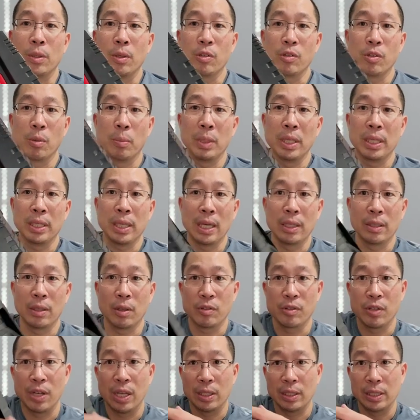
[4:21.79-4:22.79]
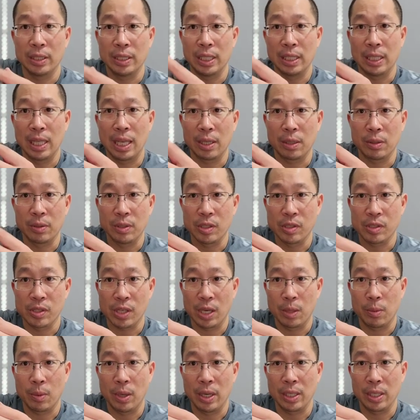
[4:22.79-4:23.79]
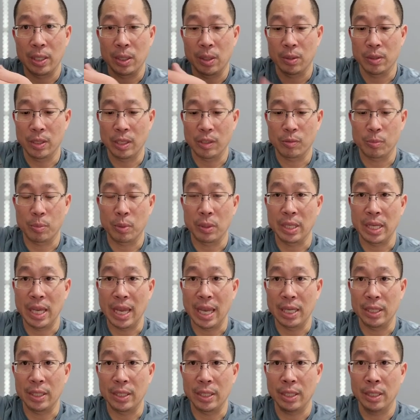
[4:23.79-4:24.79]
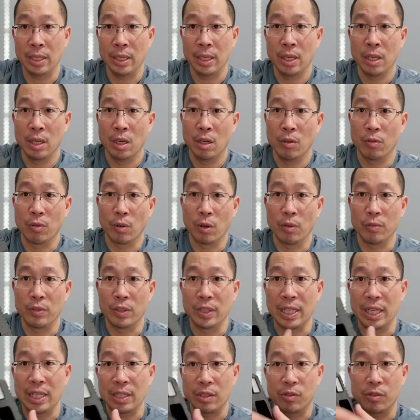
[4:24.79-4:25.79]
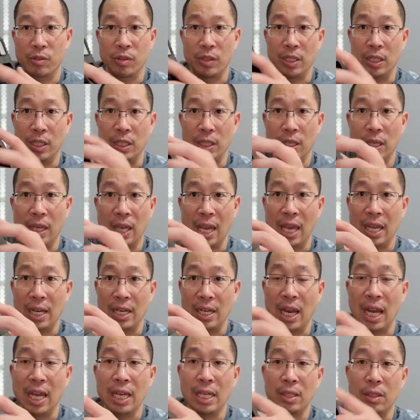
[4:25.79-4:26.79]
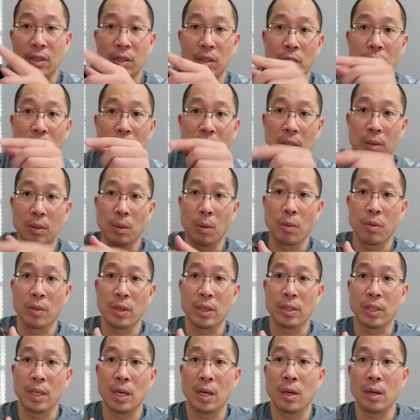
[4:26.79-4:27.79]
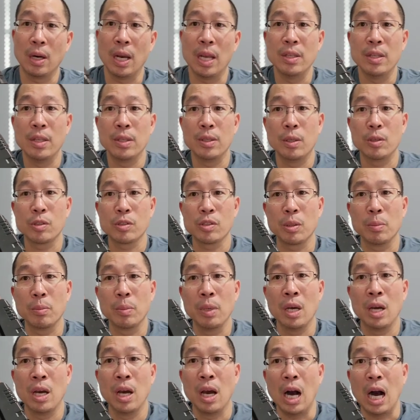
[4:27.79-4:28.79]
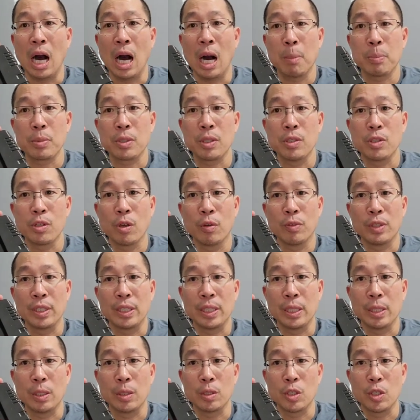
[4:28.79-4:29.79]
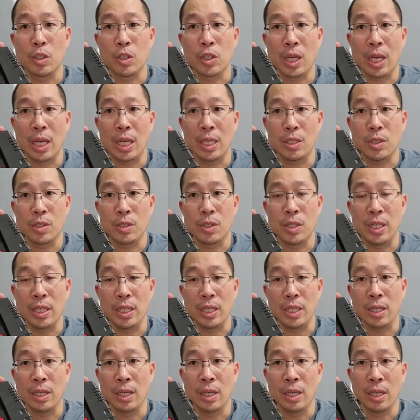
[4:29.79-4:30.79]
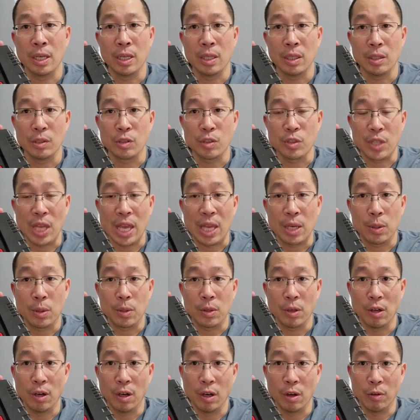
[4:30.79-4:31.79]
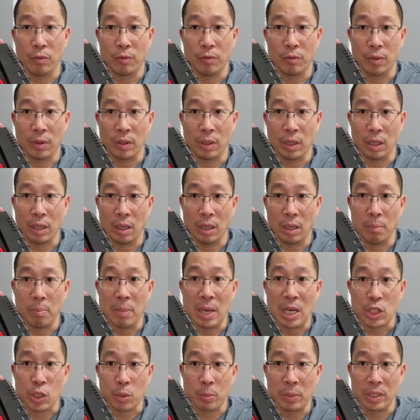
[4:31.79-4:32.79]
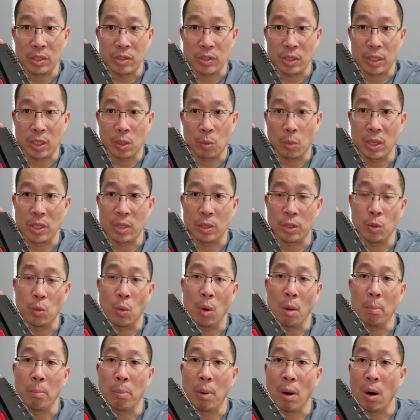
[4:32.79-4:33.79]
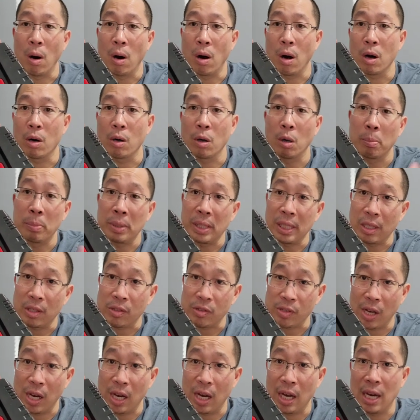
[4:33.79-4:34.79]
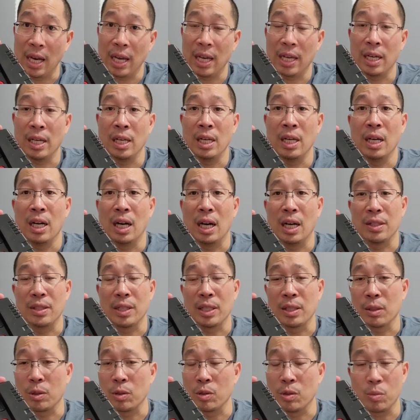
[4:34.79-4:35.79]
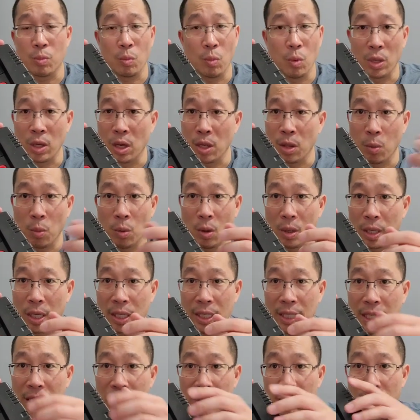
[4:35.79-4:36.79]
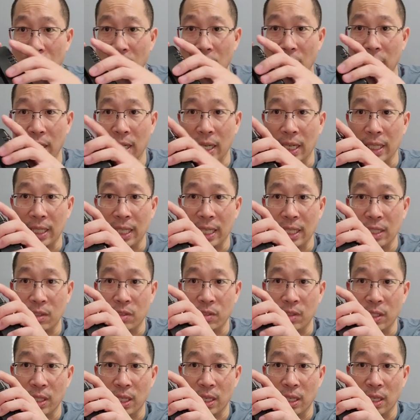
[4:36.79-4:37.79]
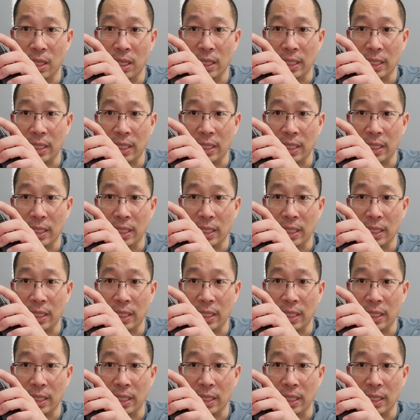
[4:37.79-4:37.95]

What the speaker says: There's an LED light on this side right here. That's pretty handy for if you can't see at night. You got a little thing there, and then there's some options over here to change the standard of measurements here, whether you want bar or PSI. I think there's one other one. I can't see that.